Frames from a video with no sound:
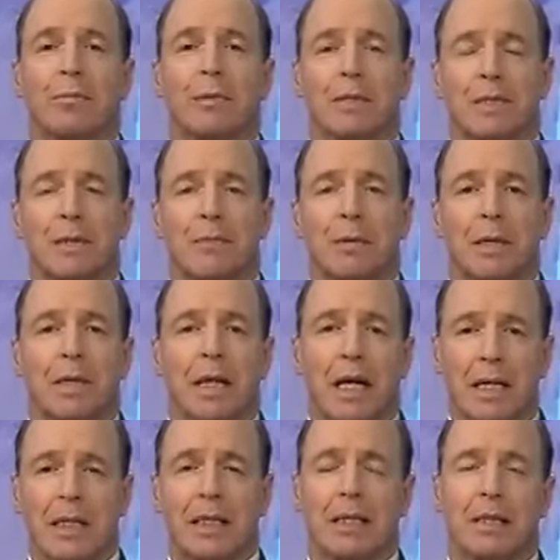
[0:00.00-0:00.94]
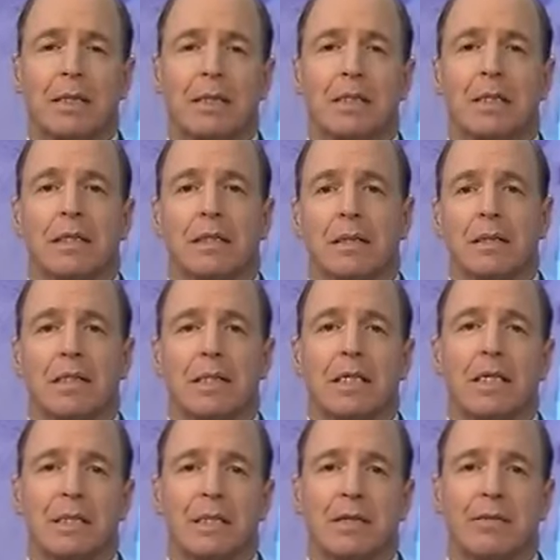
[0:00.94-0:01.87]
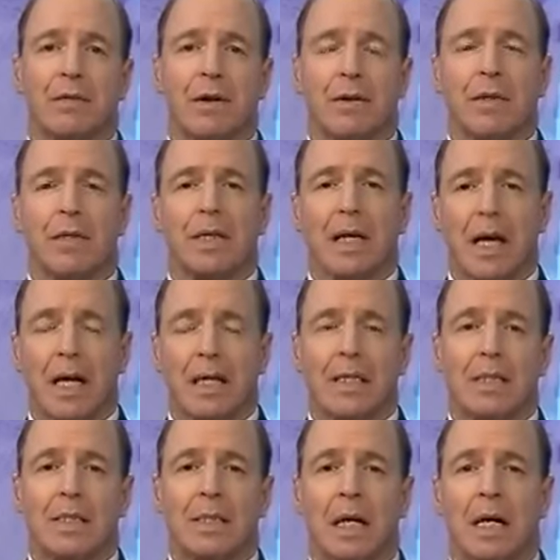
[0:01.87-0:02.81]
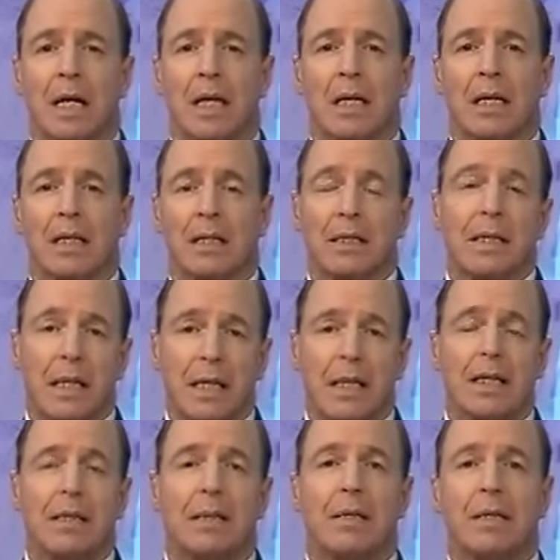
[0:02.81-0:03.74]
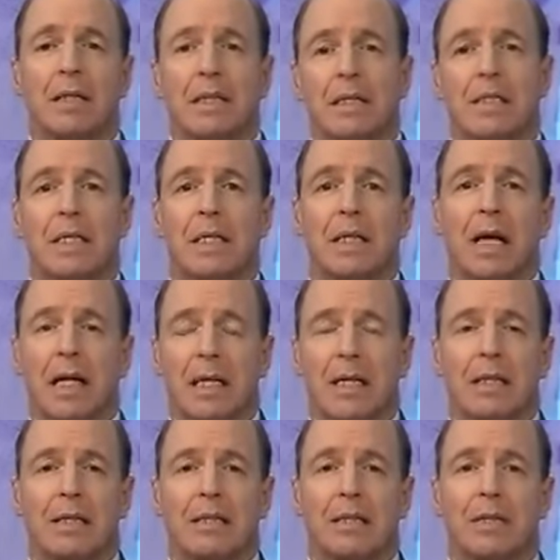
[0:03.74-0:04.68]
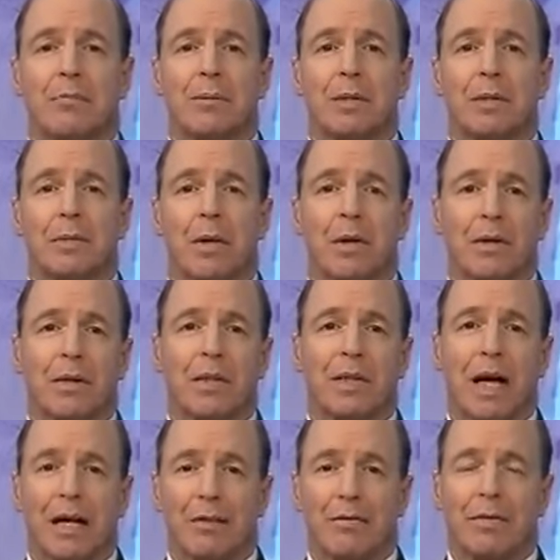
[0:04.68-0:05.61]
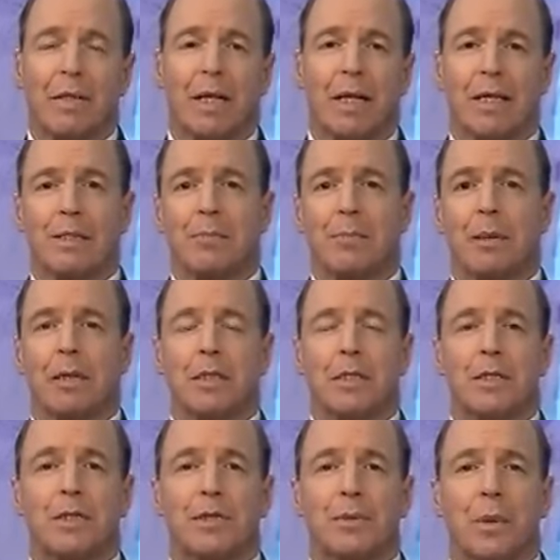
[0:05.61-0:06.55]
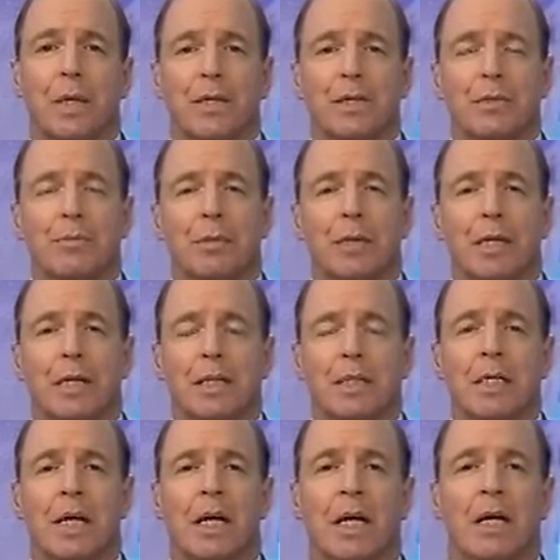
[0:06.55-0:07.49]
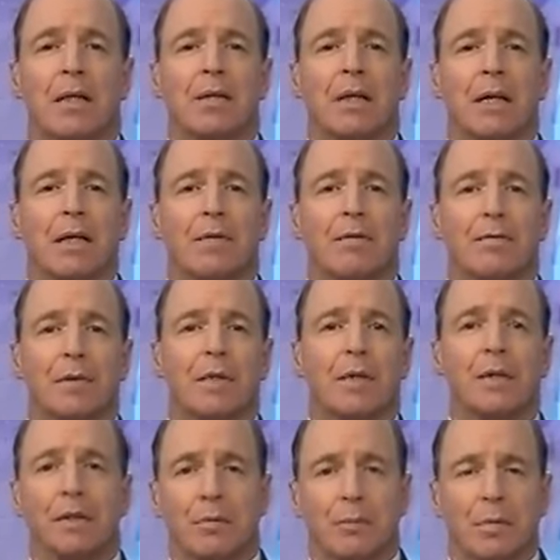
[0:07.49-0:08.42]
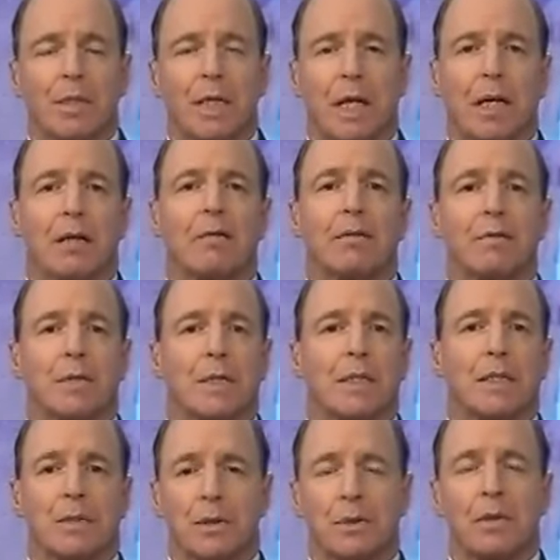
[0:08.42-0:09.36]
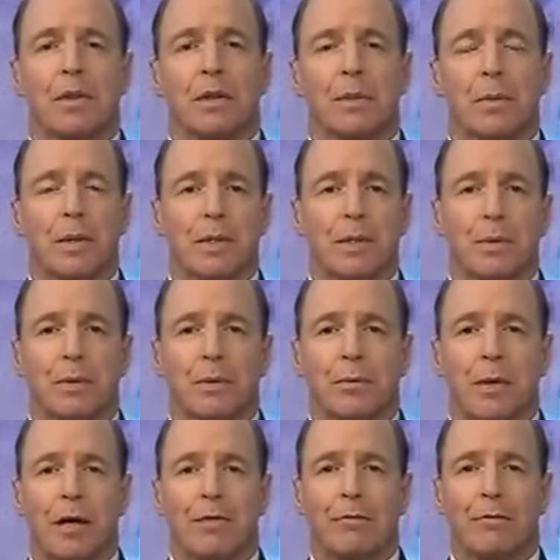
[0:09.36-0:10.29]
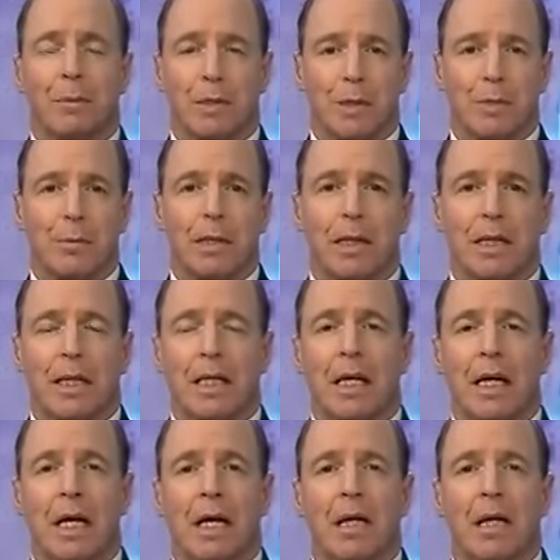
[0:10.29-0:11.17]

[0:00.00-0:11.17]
Muslim Canadians that this is the very case. Indeed, these Canadians have been rather galvanized by the situation because they feel themselves, certainly the ones with whom I've been speaking,